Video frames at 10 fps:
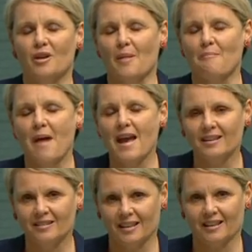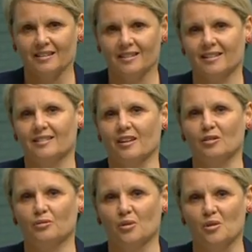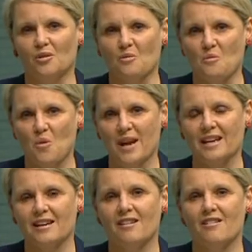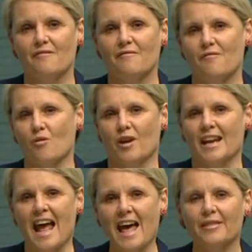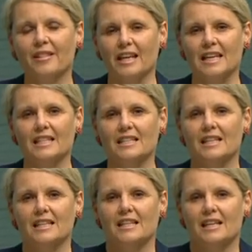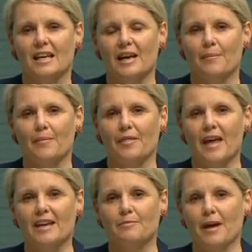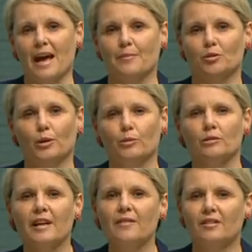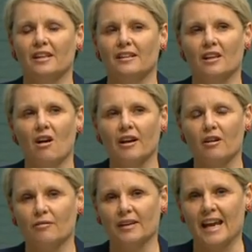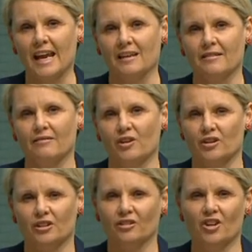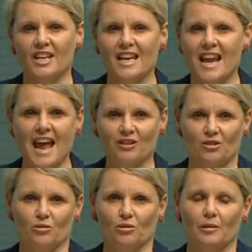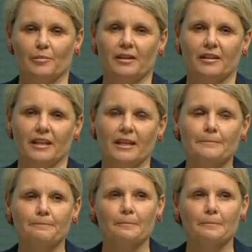amazing, successful win for an athlete that perhaps we will never see the like of again for her natural ability.